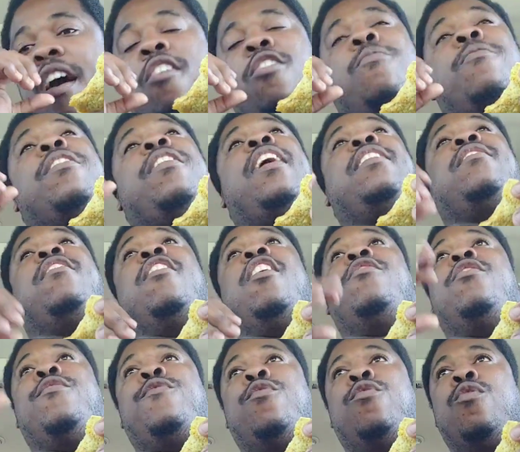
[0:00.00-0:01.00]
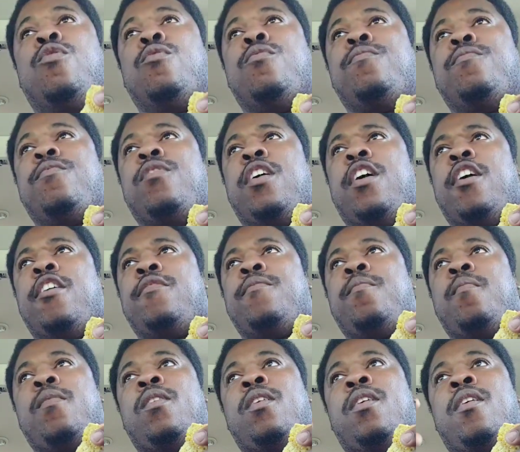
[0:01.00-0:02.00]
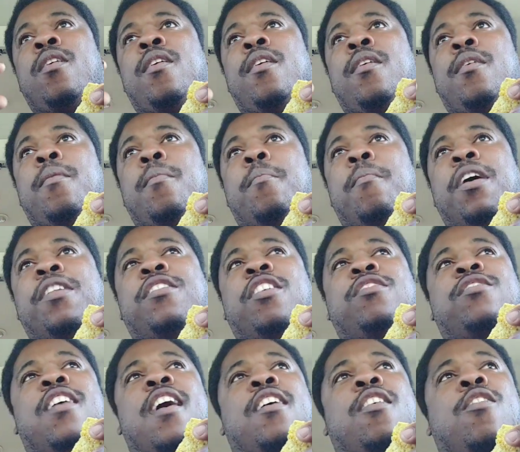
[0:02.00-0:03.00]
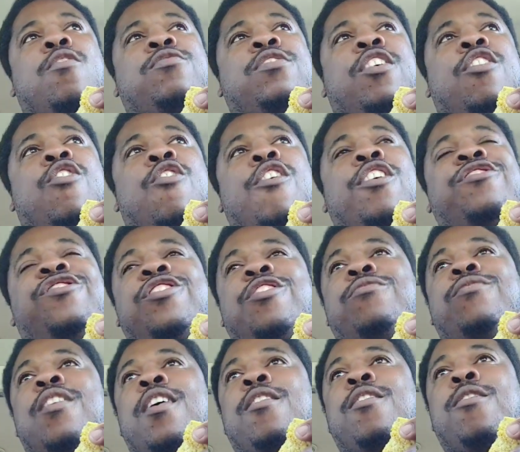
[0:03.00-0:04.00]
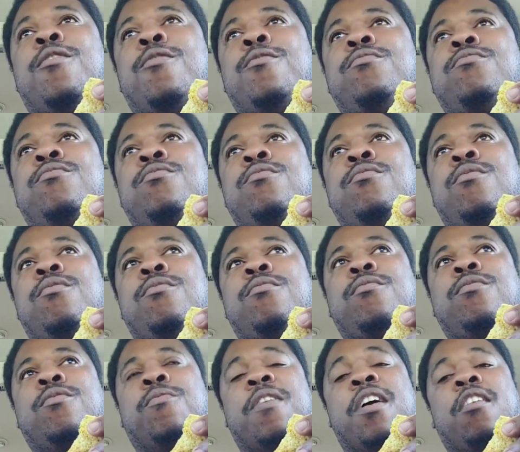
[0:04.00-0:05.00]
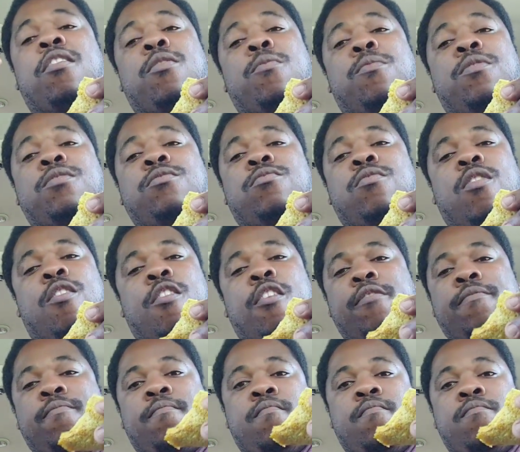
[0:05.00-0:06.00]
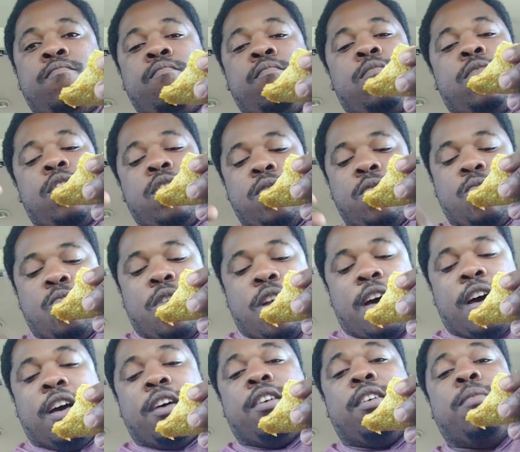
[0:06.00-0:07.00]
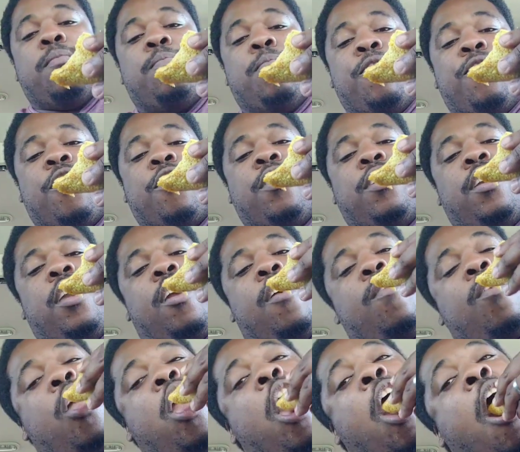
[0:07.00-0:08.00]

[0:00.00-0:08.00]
I don't really like the other food there, but their tacos, their hard shell tacos, the regular ones are what I prefer to get.